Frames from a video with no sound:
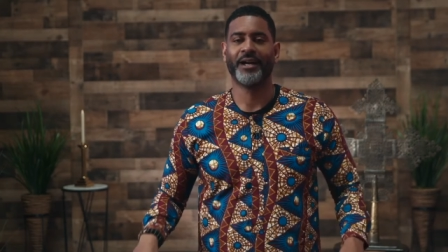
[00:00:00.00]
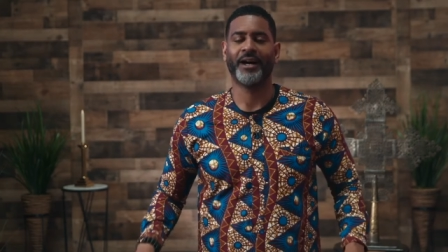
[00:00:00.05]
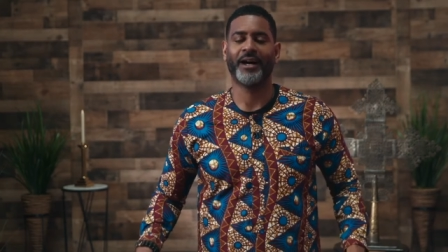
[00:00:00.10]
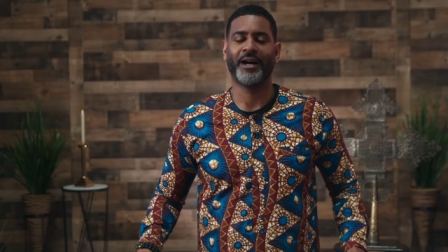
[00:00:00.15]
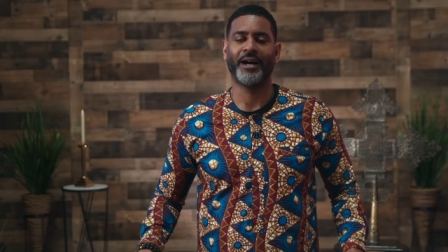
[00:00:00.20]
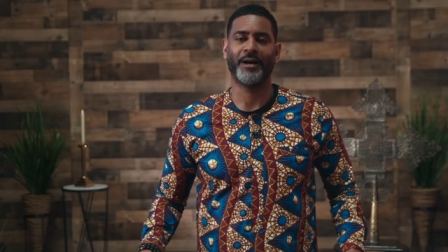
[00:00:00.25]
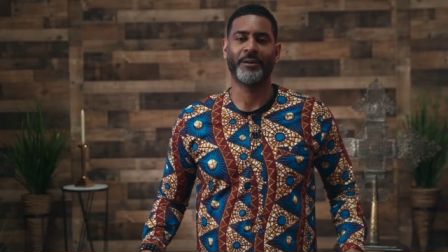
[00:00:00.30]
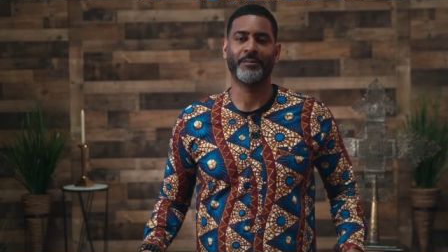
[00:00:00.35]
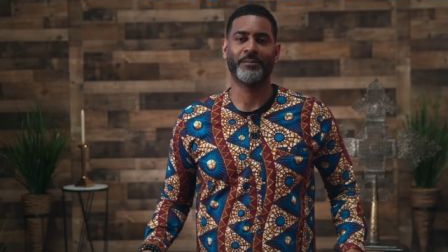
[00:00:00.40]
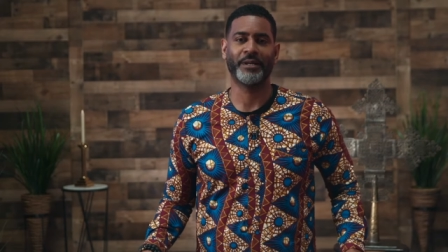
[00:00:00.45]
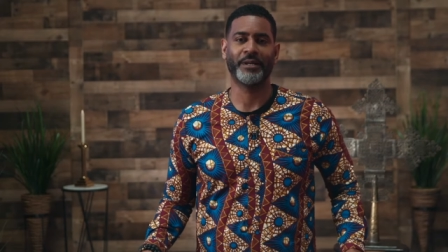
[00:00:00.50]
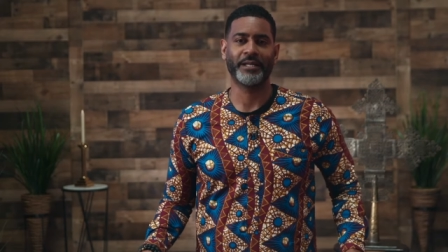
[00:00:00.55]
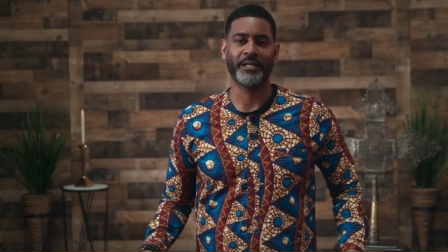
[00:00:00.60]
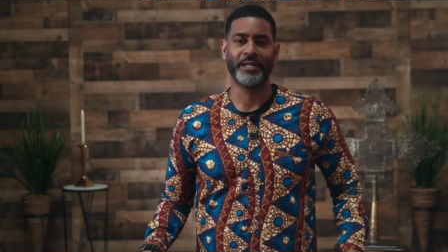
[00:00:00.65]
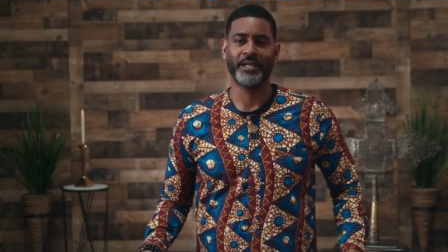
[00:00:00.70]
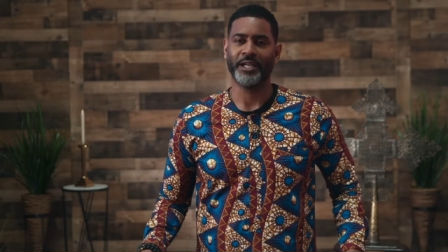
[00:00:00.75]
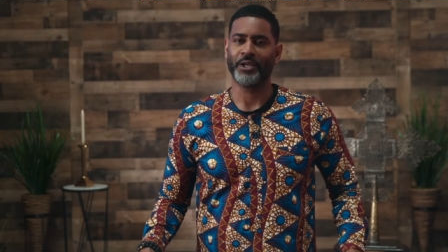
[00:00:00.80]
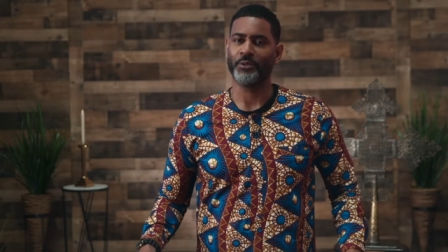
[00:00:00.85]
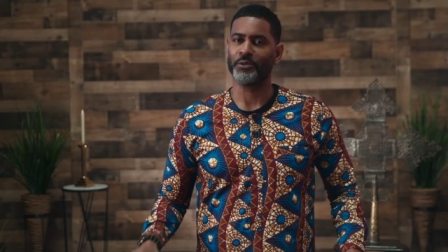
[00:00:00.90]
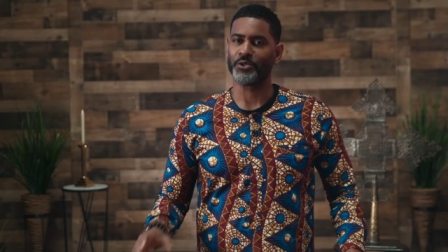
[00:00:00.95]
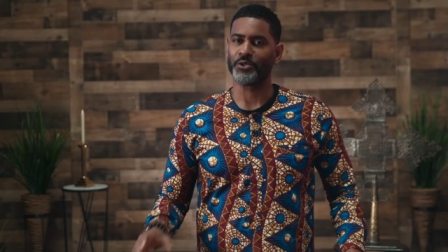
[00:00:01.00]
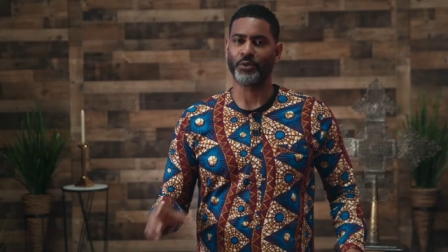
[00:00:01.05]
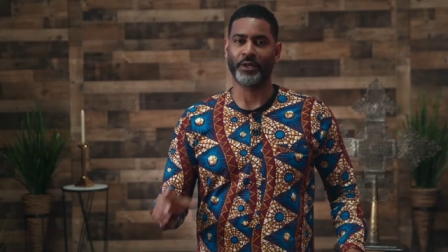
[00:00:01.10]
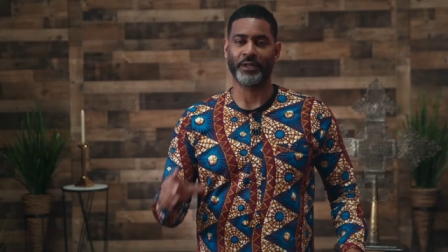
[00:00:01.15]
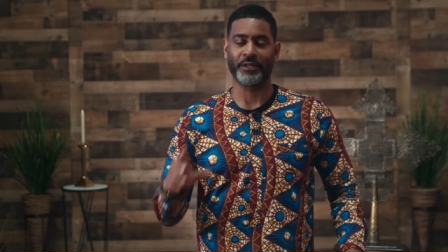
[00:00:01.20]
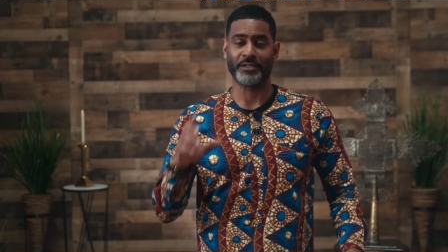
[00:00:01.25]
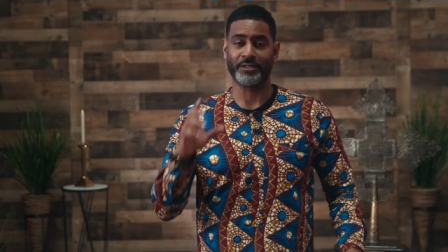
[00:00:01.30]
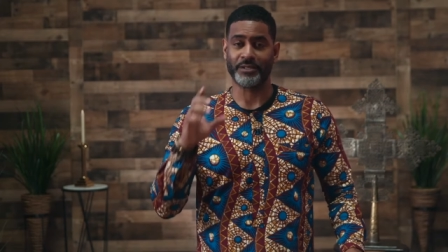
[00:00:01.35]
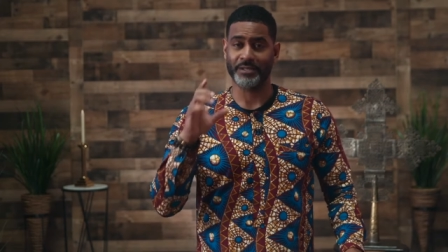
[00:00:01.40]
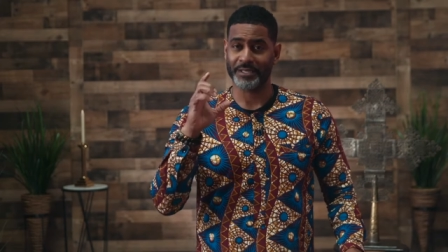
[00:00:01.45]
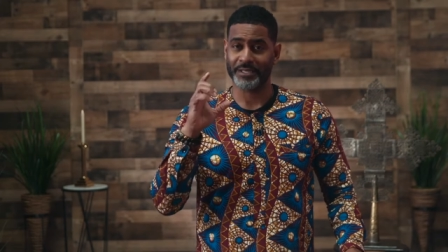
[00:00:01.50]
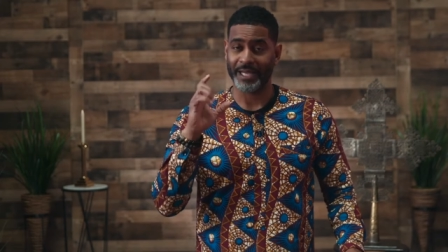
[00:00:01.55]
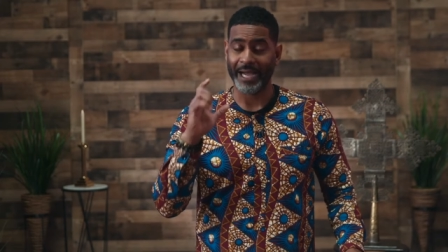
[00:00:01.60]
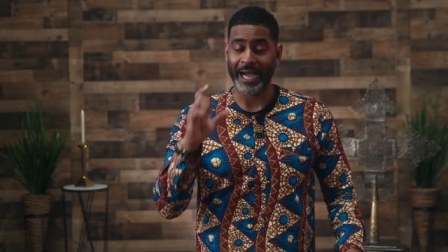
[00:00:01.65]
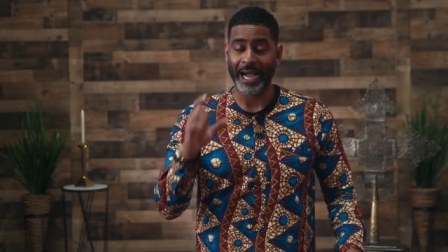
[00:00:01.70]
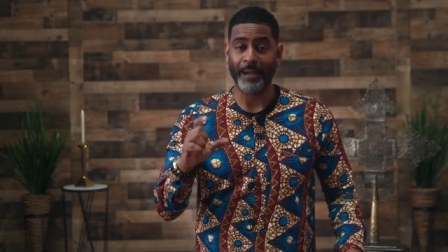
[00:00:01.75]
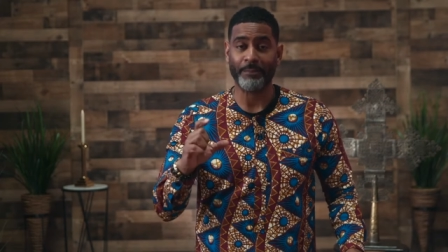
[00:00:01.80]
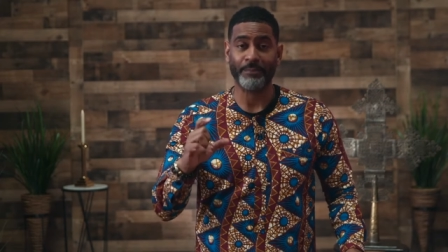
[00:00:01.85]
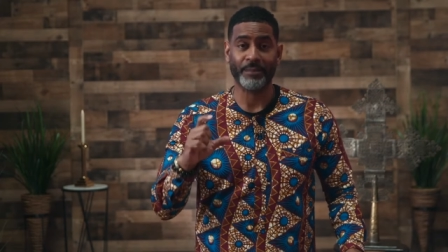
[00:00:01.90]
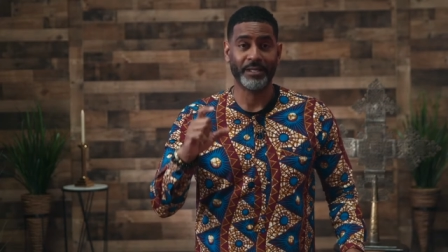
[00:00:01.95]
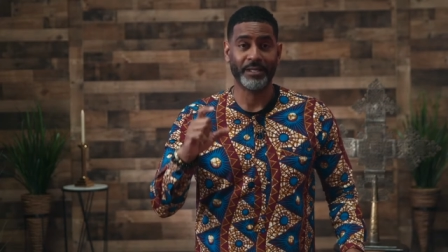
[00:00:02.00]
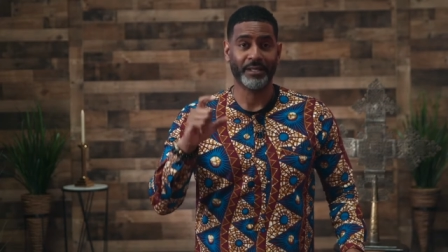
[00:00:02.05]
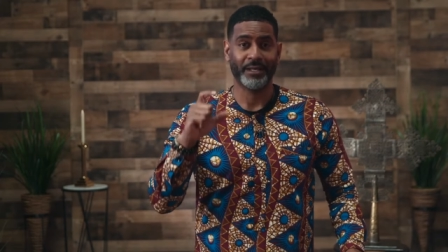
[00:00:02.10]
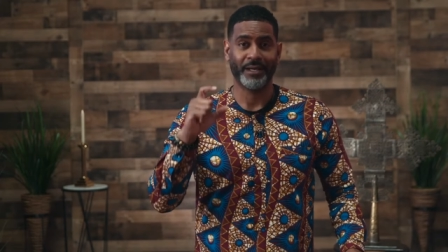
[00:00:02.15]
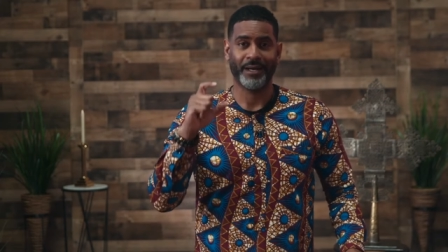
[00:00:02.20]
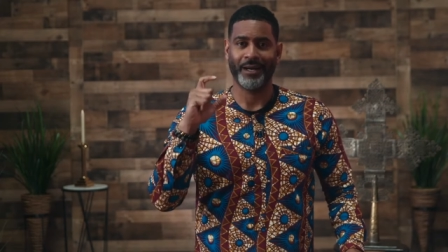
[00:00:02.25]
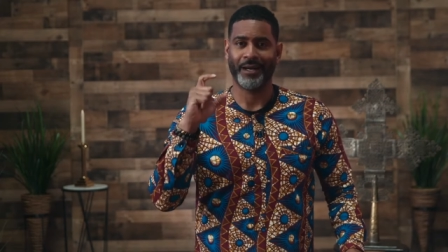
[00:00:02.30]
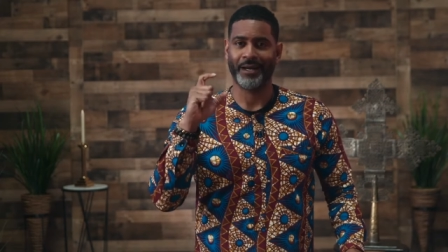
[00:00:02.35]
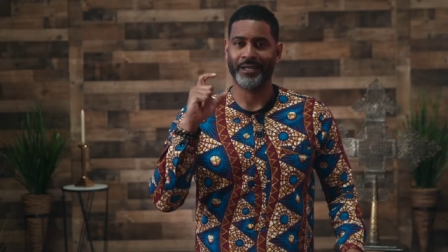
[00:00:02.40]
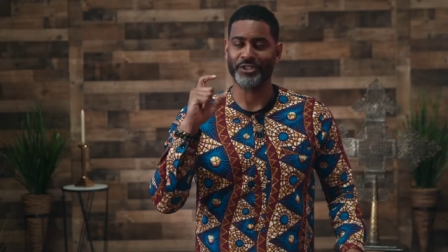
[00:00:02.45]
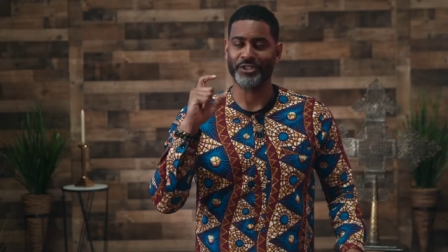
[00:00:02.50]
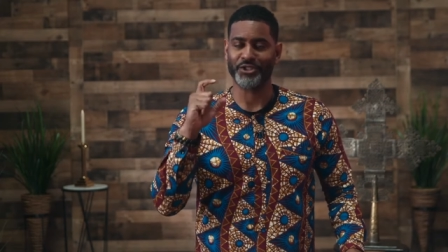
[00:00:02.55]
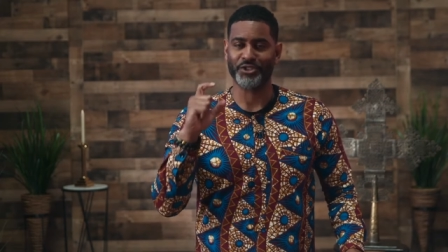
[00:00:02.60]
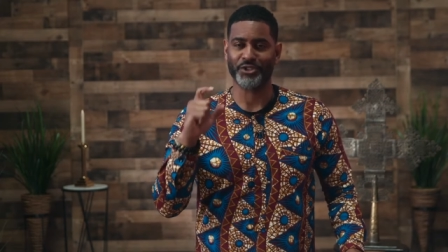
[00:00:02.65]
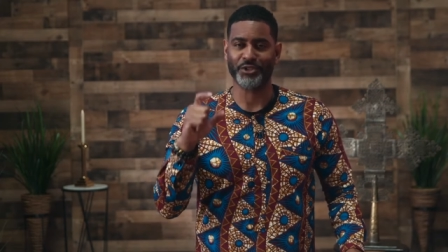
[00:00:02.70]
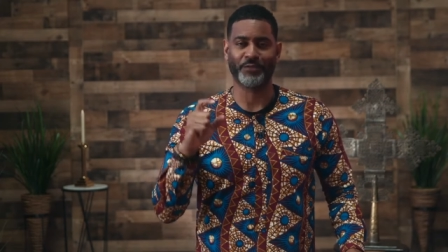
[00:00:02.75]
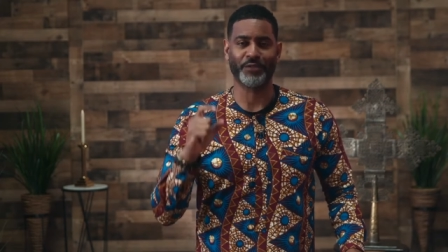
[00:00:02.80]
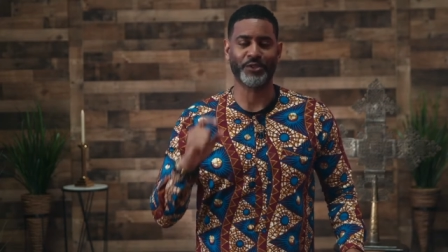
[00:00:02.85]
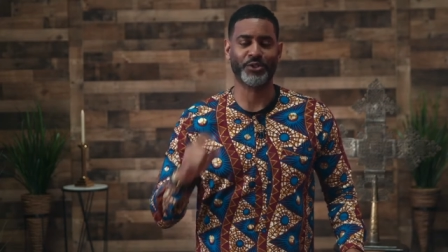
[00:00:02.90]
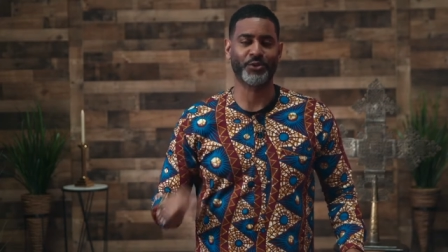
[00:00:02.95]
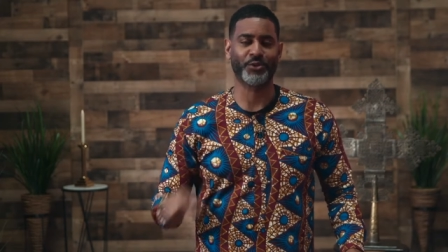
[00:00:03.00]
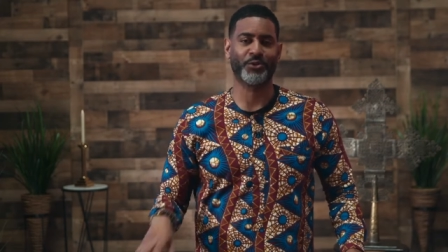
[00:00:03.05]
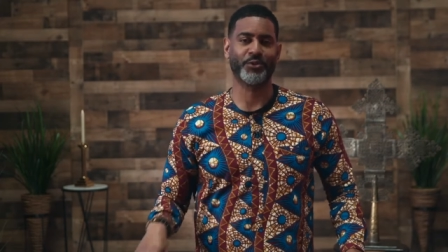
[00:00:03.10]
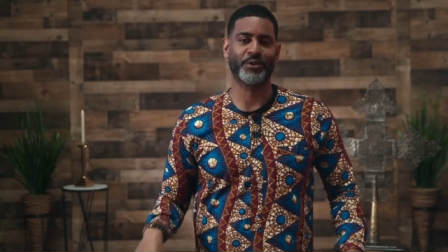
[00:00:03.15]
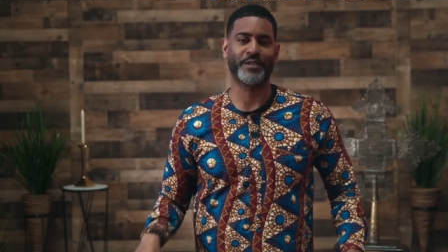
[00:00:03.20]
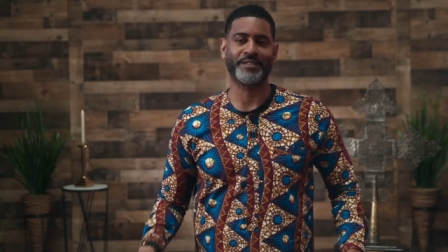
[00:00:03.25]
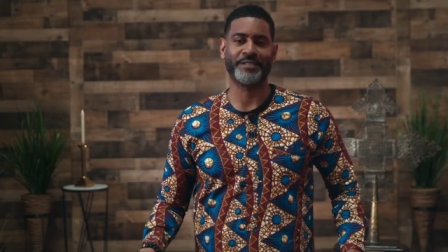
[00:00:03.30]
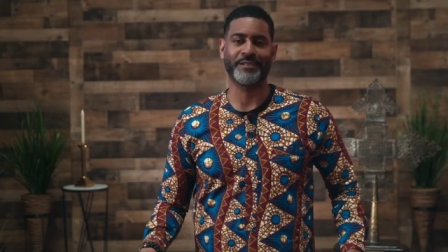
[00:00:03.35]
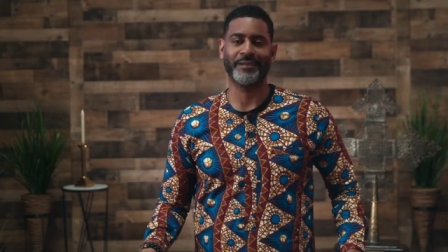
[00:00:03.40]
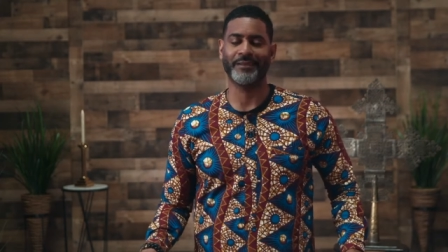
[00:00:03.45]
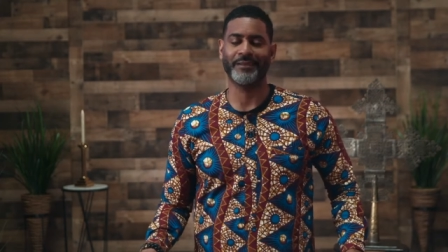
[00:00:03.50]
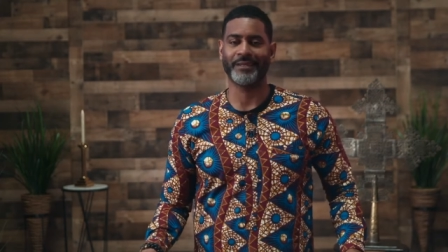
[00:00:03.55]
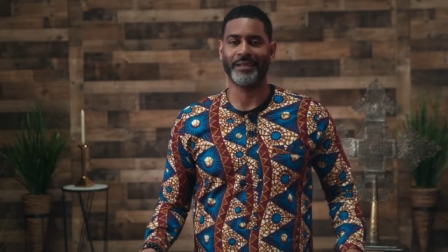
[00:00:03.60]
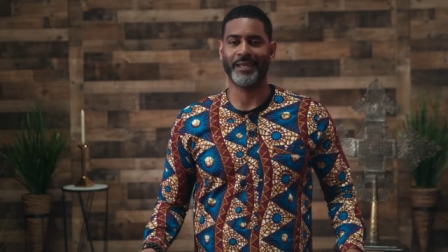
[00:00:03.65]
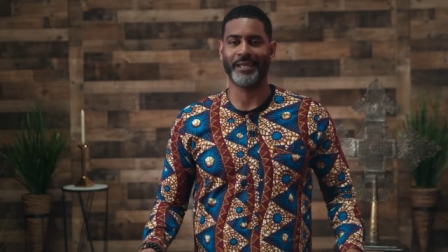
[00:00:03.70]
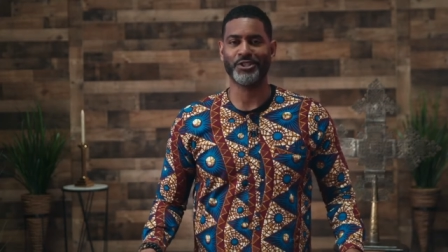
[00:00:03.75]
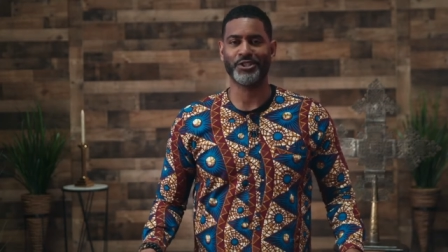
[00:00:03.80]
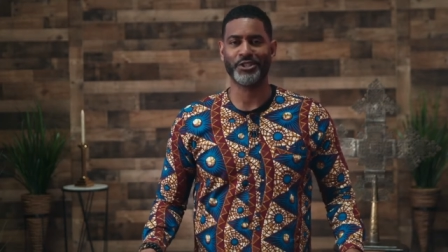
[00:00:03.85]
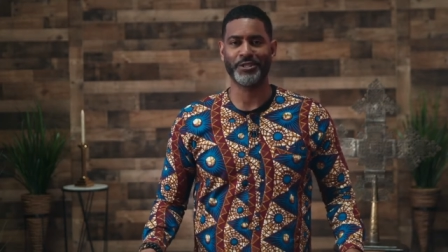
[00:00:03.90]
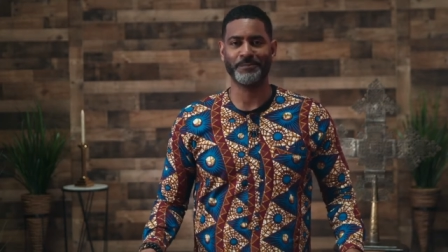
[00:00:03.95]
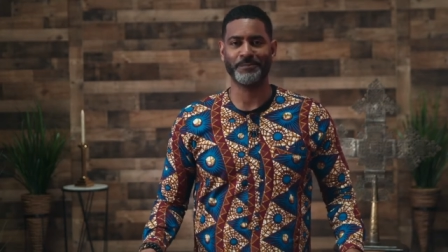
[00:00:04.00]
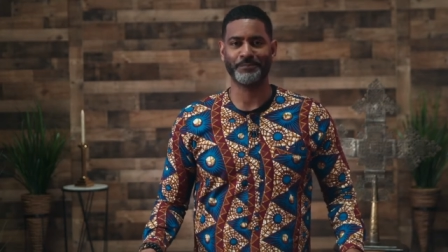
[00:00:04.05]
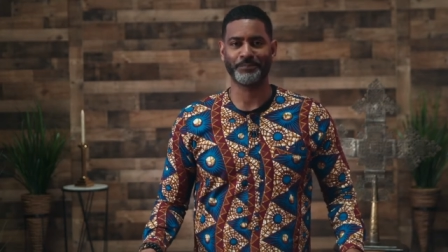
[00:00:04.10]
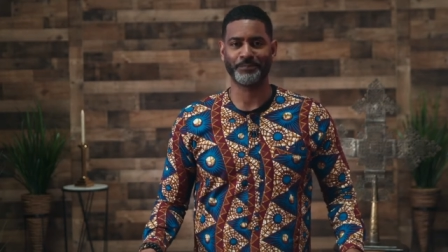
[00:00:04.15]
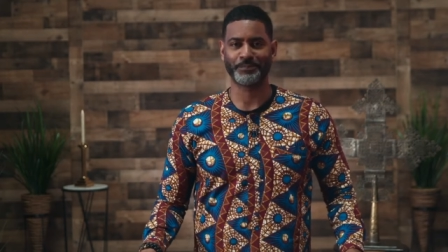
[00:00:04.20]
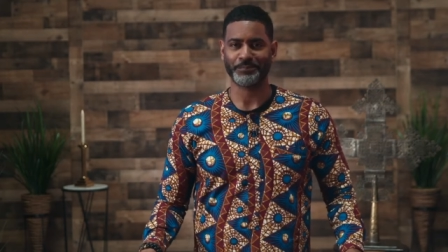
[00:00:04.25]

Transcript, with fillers: but it was one of the top conservatories in the nation.